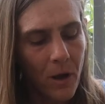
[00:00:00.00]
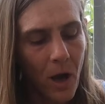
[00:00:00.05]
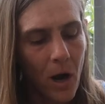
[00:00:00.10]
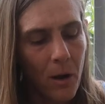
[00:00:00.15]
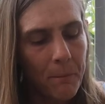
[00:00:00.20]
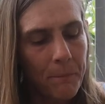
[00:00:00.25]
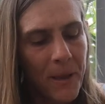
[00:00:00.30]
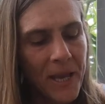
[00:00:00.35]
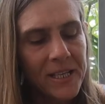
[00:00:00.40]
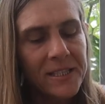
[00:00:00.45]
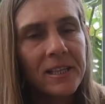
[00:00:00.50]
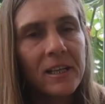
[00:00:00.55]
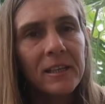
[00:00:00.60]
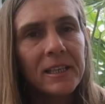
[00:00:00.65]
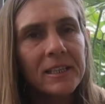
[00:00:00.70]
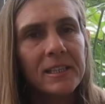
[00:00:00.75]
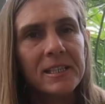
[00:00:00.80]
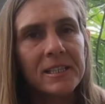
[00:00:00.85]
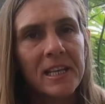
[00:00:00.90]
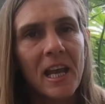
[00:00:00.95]
are
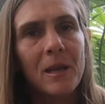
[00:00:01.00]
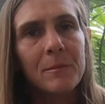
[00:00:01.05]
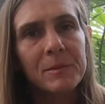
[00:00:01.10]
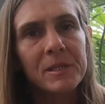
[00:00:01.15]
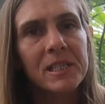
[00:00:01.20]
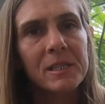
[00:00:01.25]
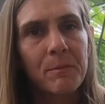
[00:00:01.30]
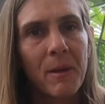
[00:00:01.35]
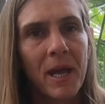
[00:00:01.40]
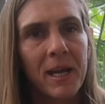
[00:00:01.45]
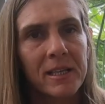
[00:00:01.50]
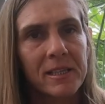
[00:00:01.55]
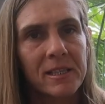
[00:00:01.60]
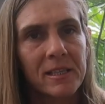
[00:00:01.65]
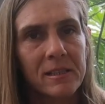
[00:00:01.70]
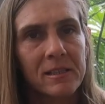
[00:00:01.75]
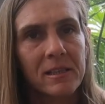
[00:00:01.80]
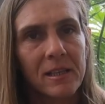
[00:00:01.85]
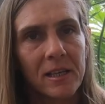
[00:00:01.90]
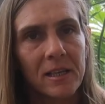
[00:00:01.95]
basically the same
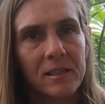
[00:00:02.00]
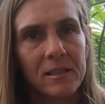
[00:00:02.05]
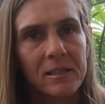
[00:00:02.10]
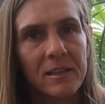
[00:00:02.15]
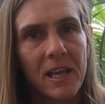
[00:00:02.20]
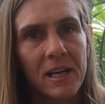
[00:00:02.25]
specs as this.